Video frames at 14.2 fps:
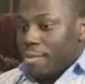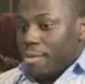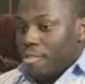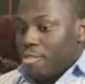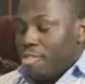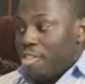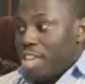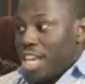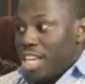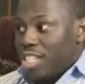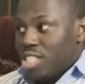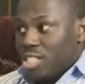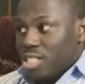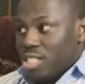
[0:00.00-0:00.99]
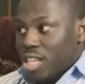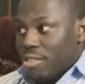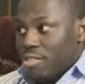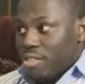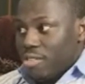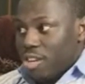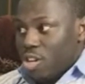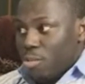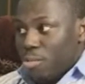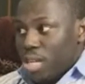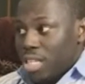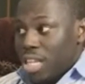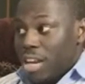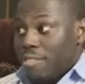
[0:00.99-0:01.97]
fierce
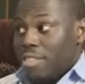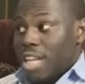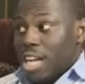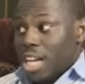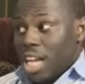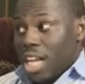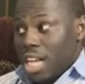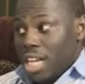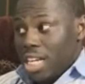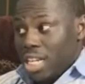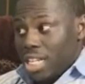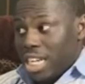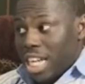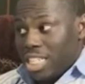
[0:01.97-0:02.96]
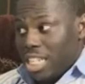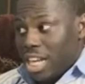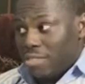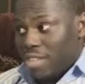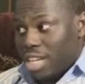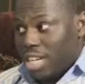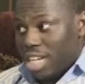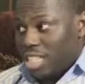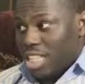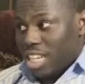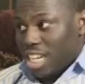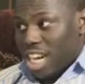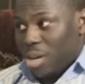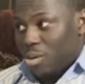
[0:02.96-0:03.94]
self-development after that
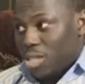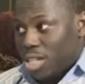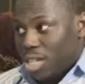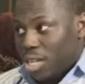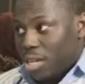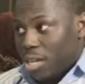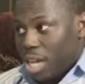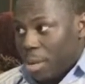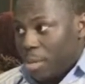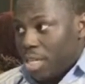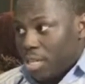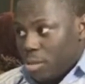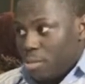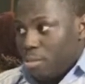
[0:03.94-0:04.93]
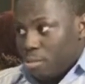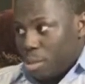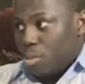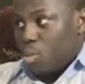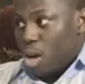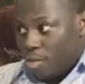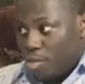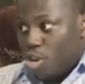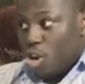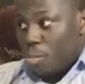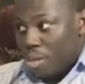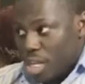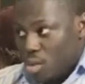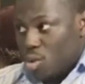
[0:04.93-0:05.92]
encounter. I mean, people have
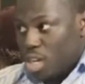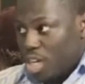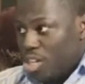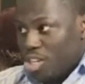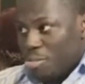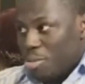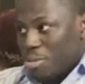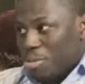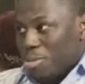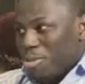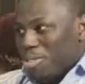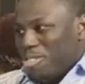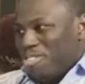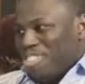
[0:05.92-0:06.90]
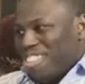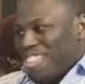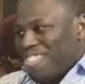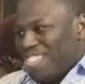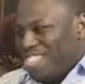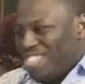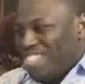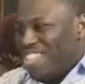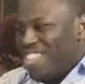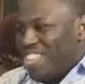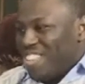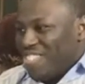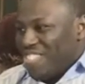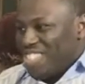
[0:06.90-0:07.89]
come here to learn, not people who have come to
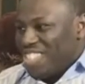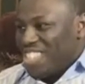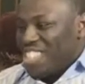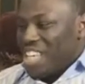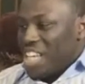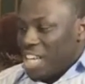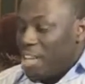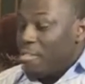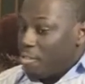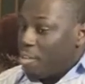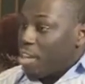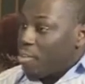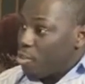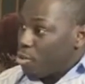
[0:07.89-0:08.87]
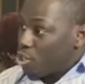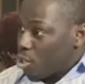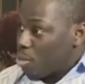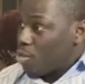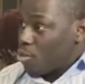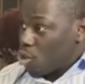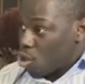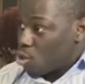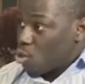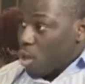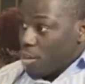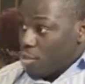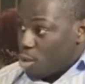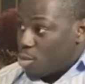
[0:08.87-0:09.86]
visit. Even some of those
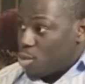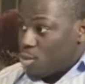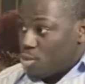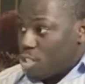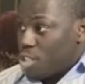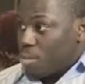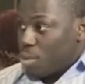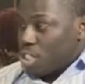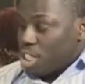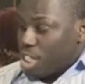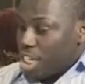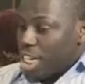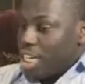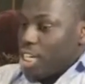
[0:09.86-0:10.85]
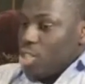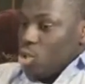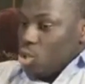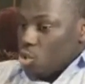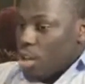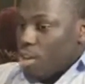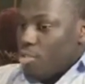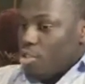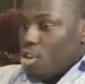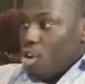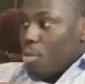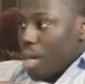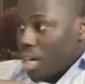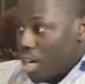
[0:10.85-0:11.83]
who have come to visit, but generally those who have
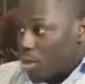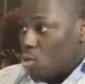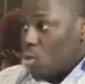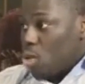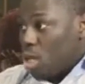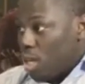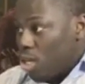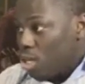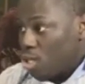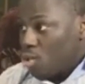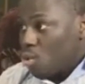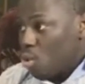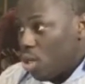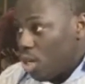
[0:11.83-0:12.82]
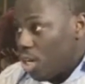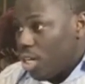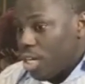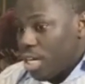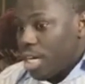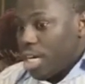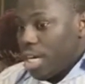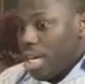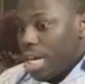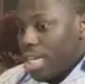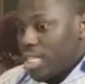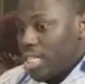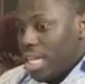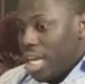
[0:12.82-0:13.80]
come around to learn,
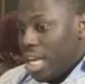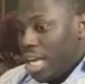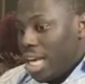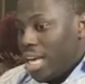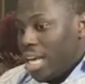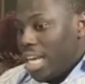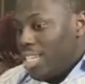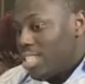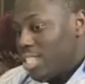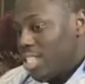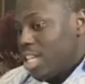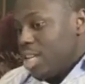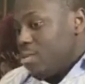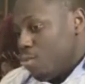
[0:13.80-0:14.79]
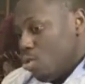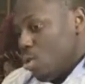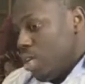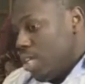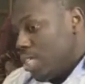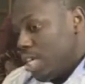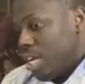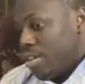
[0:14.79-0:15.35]
I see them do that.